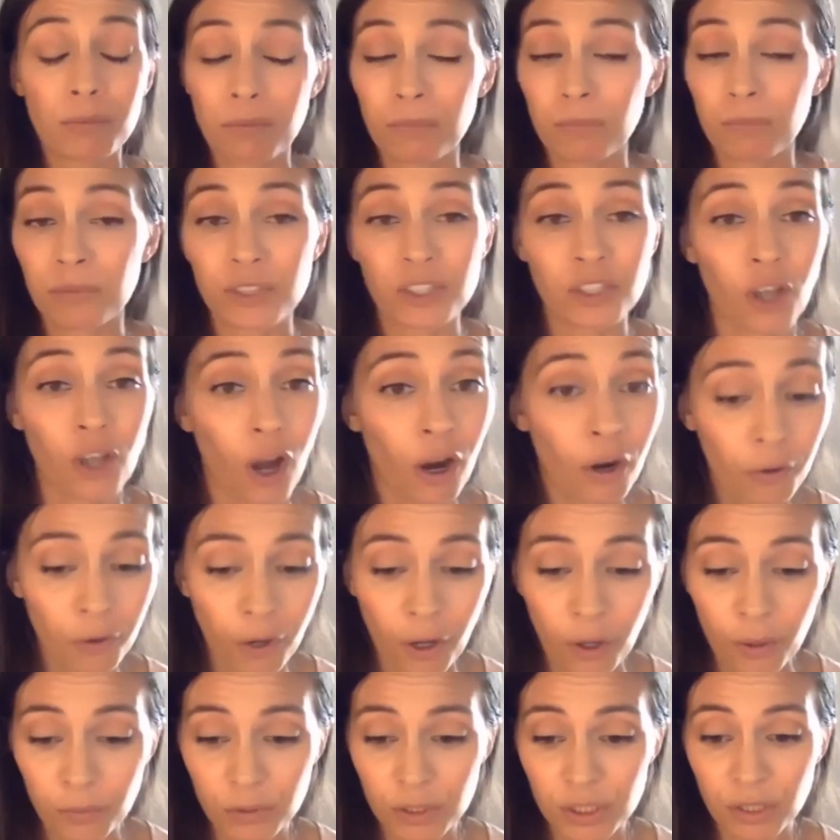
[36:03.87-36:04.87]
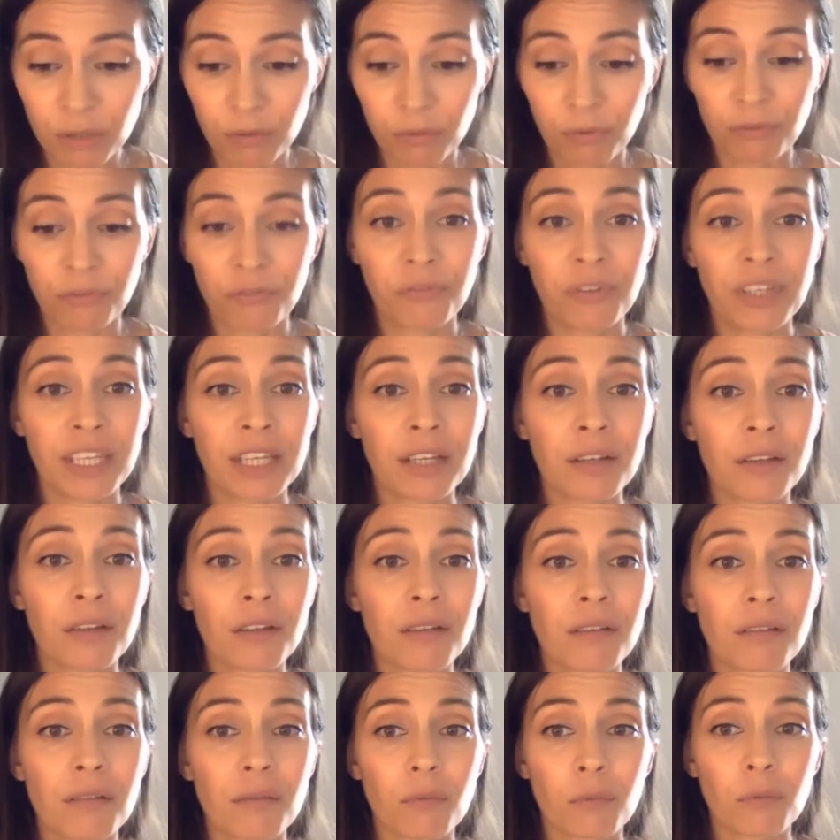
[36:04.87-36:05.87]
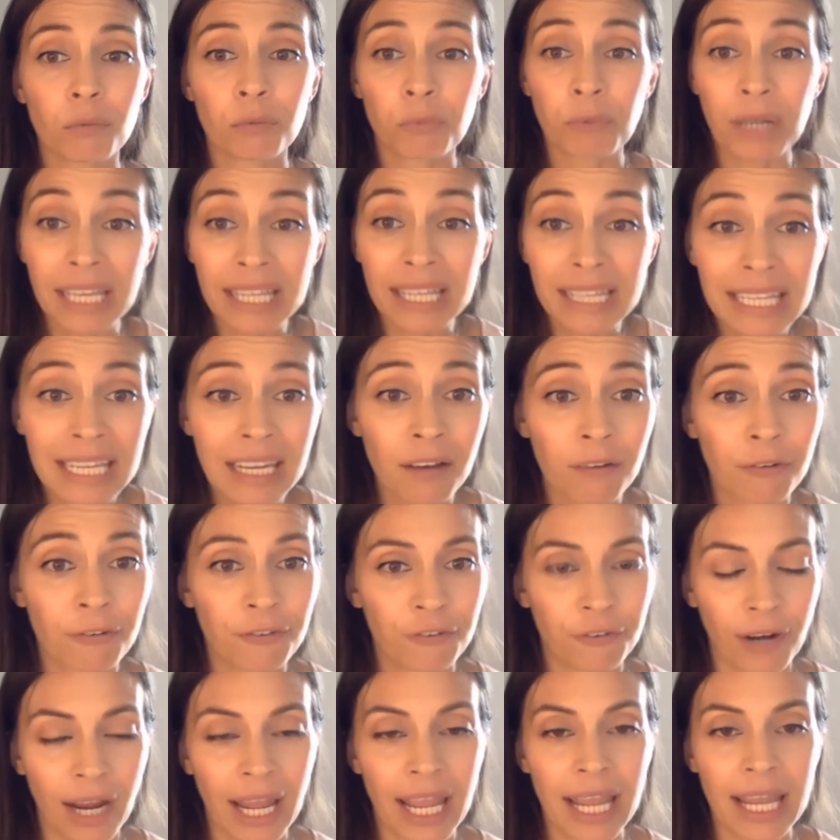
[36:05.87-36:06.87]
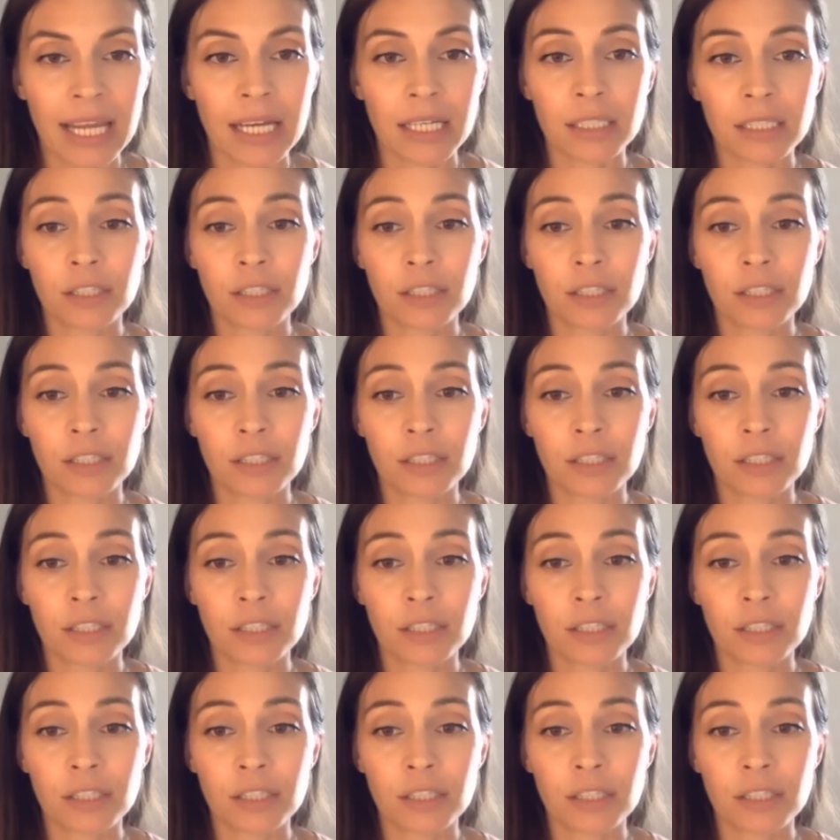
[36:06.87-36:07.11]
sorrow, to feel really afraid,